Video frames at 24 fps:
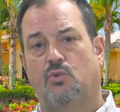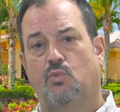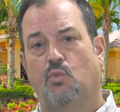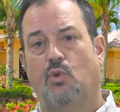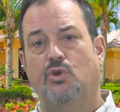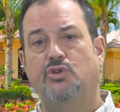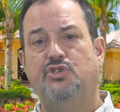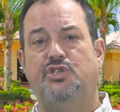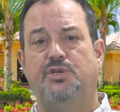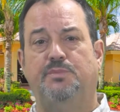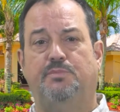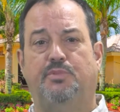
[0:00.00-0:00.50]

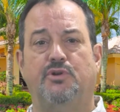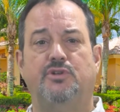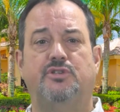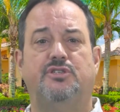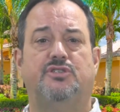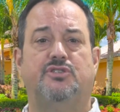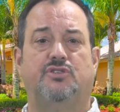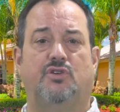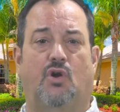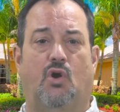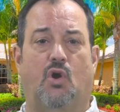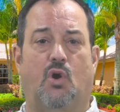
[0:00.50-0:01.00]
Once you
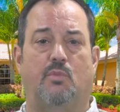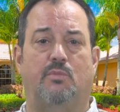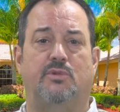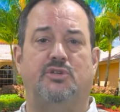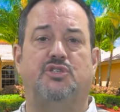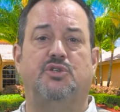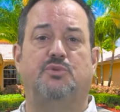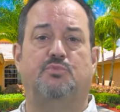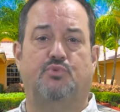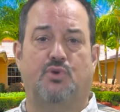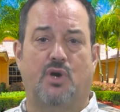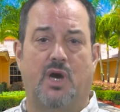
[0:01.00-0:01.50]
purchase a home as
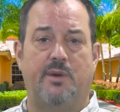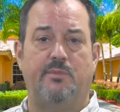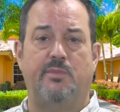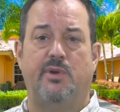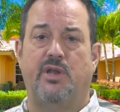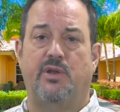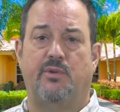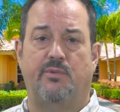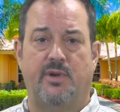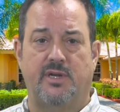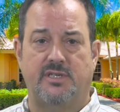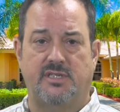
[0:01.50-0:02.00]
your
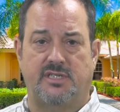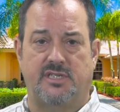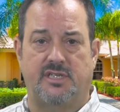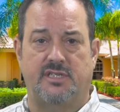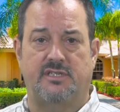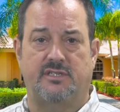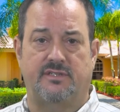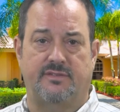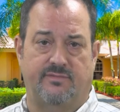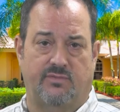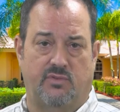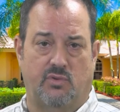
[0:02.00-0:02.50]
primary
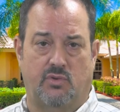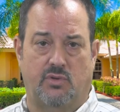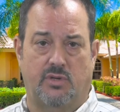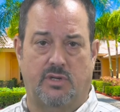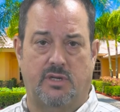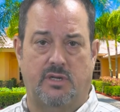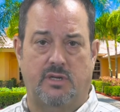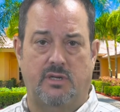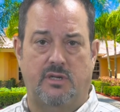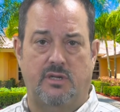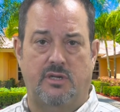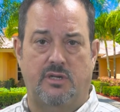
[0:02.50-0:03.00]
residence in
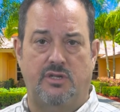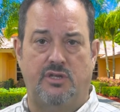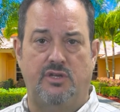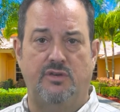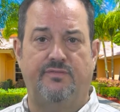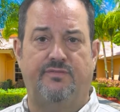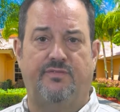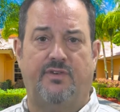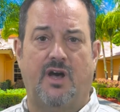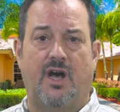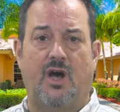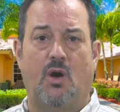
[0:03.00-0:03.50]
Florida, you
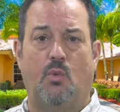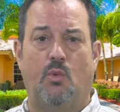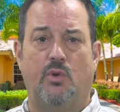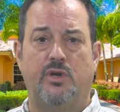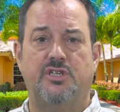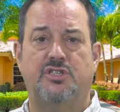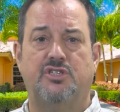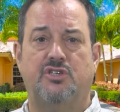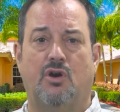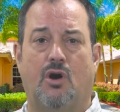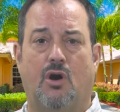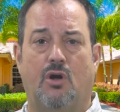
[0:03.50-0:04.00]
file what
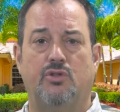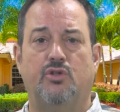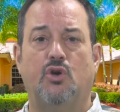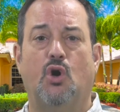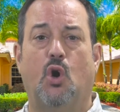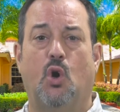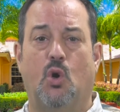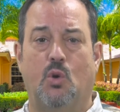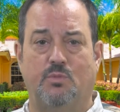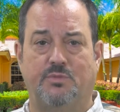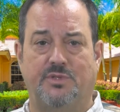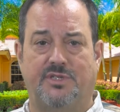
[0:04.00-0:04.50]
is called
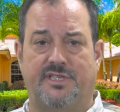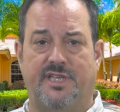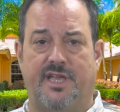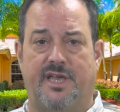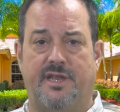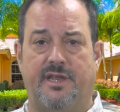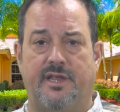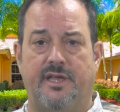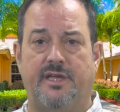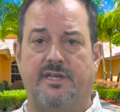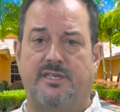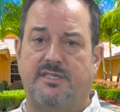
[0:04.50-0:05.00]

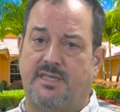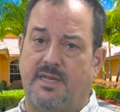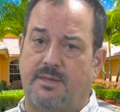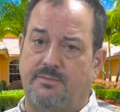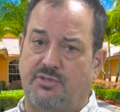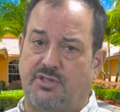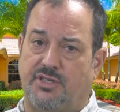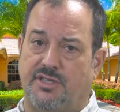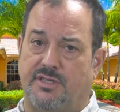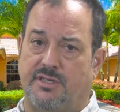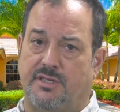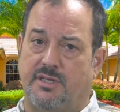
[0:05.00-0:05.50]
homestead
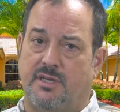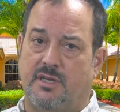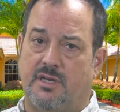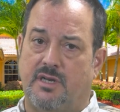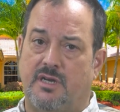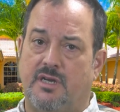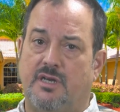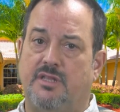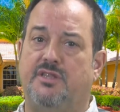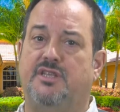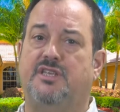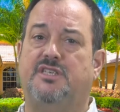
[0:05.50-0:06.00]
exemption.
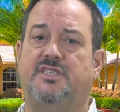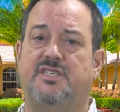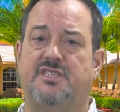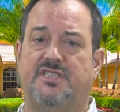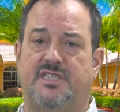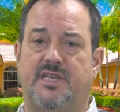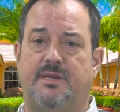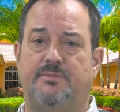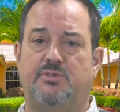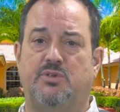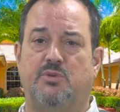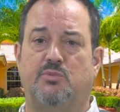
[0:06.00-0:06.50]
This
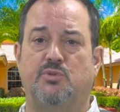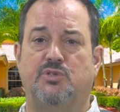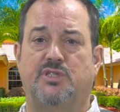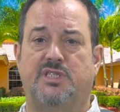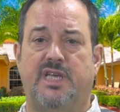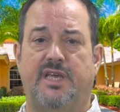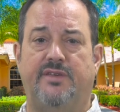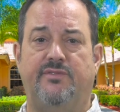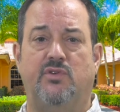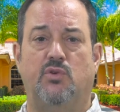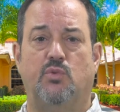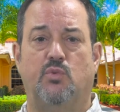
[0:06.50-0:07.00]
exemption will
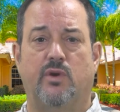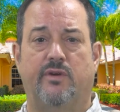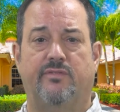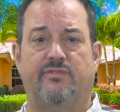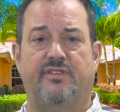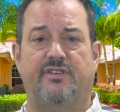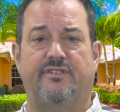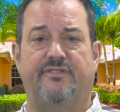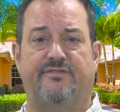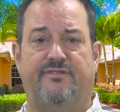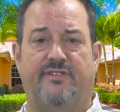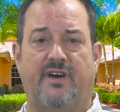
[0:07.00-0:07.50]
save you
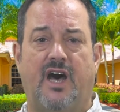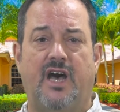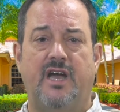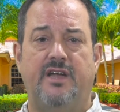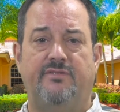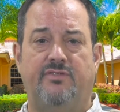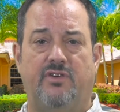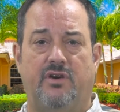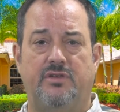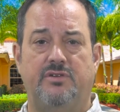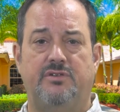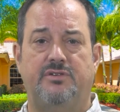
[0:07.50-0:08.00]
roughly
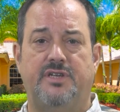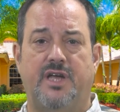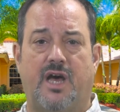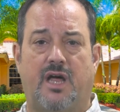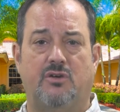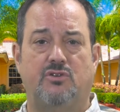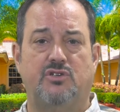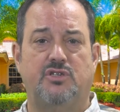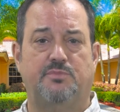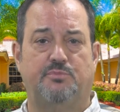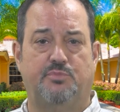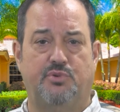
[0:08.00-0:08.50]

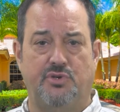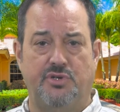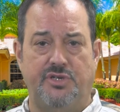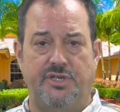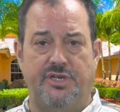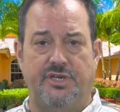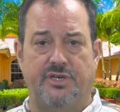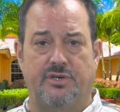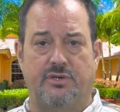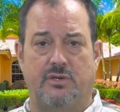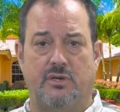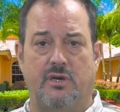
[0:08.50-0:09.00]
$500 per
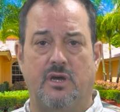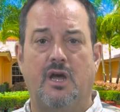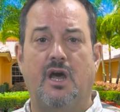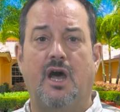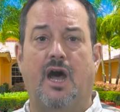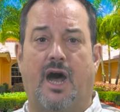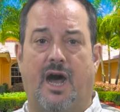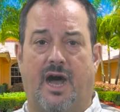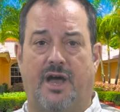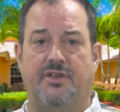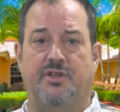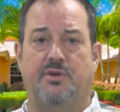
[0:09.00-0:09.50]
year
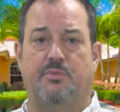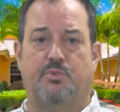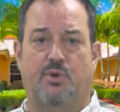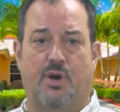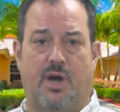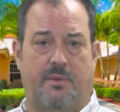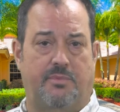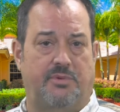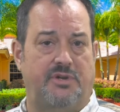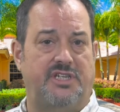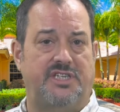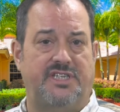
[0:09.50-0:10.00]
on your
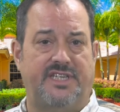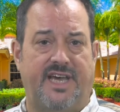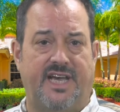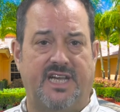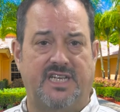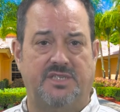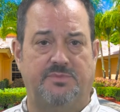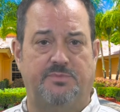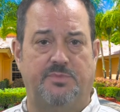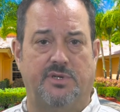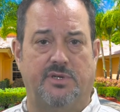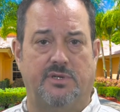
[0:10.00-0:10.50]
property
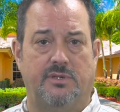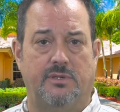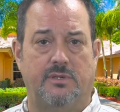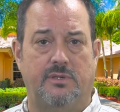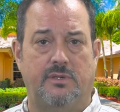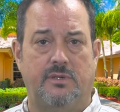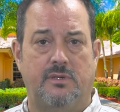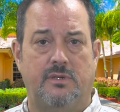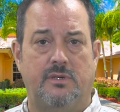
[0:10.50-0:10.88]
tax bill.